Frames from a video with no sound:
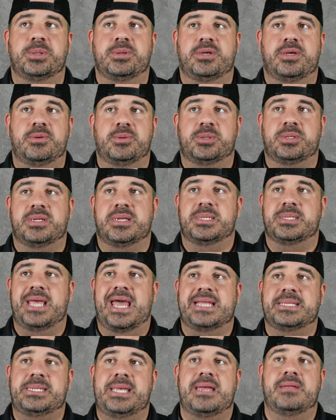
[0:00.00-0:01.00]
Houston is,
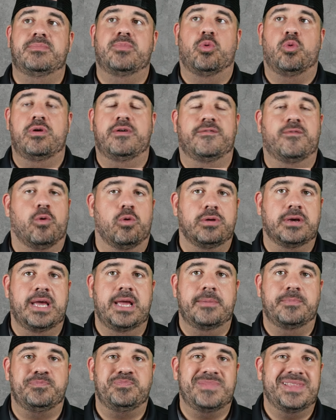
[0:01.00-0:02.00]
at 10.4 a game.